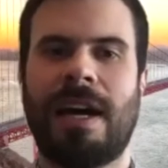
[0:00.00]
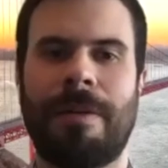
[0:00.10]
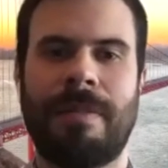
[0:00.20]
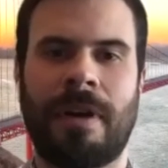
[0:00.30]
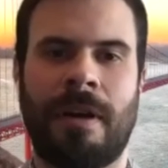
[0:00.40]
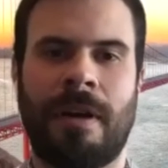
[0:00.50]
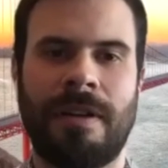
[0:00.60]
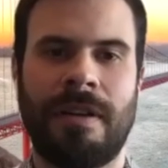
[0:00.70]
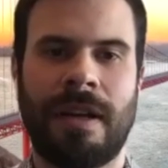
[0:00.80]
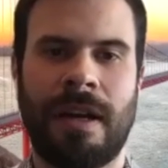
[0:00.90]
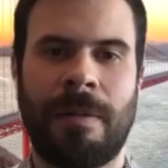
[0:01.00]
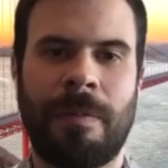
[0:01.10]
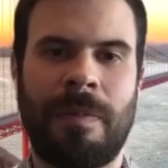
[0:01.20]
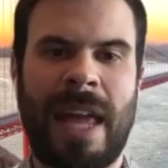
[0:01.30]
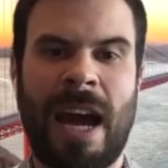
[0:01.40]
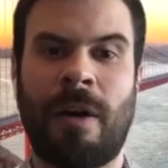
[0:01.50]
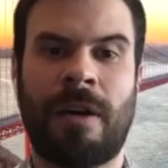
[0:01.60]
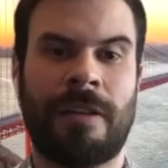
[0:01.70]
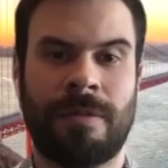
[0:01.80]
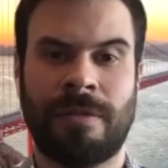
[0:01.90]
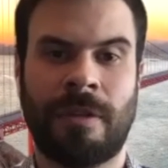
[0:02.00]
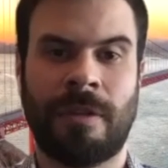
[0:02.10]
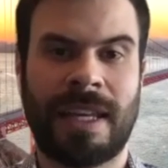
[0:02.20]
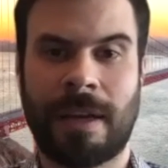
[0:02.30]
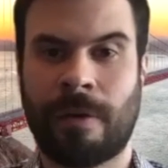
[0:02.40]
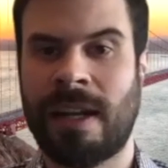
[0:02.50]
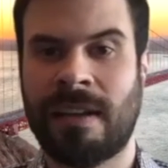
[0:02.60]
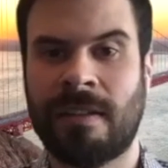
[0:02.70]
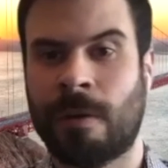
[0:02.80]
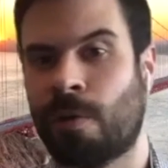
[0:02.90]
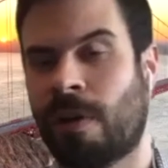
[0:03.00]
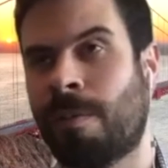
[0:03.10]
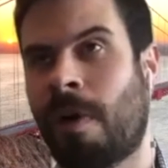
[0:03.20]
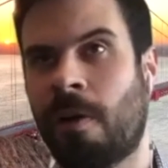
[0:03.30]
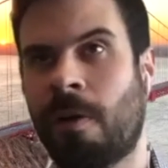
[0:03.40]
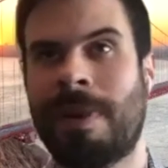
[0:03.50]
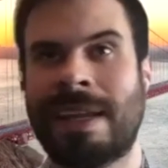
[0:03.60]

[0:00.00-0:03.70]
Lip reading: on how customers are looking at creating a zero trust model.